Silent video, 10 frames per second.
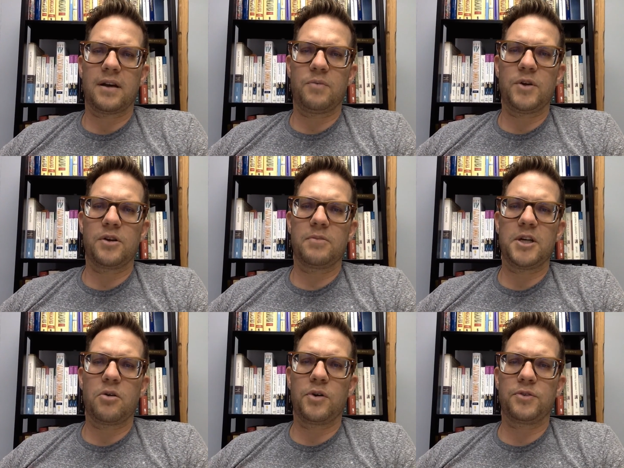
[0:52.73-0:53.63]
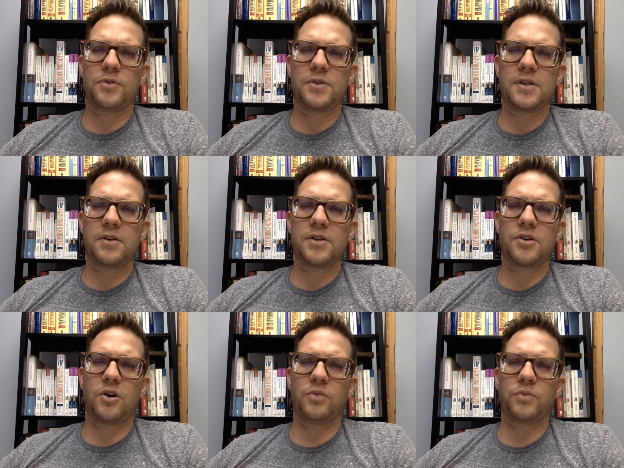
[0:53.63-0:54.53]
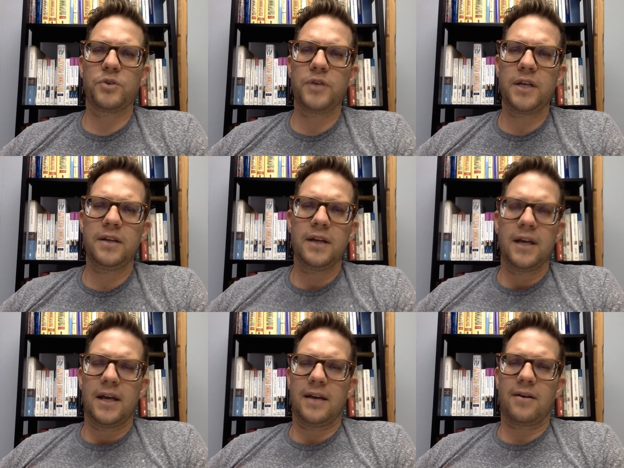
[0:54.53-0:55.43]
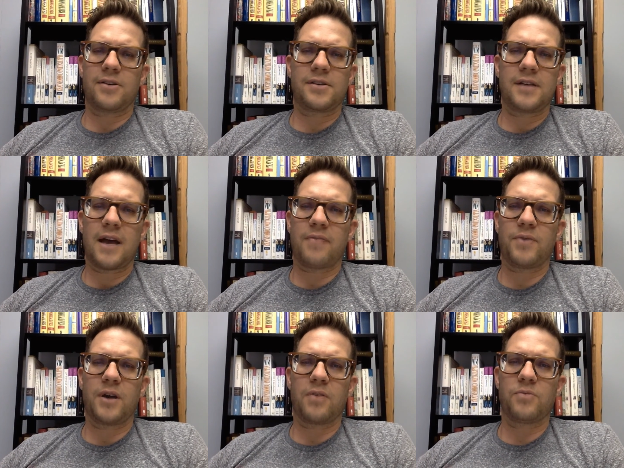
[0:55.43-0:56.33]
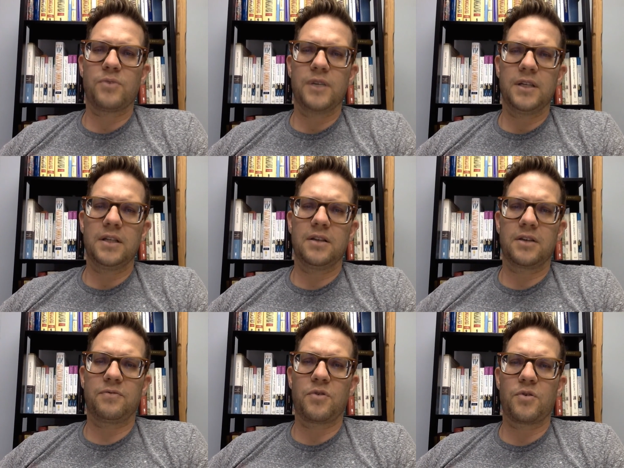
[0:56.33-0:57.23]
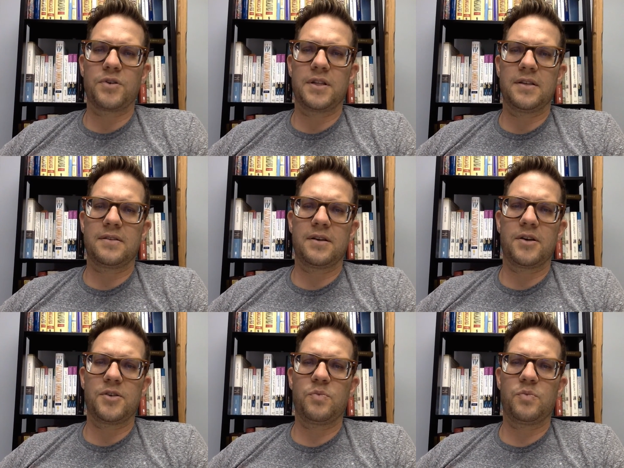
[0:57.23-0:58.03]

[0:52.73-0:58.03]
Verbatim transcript: We are going to be going through a series called Rooted, and our staff, we are really looking forward to this series.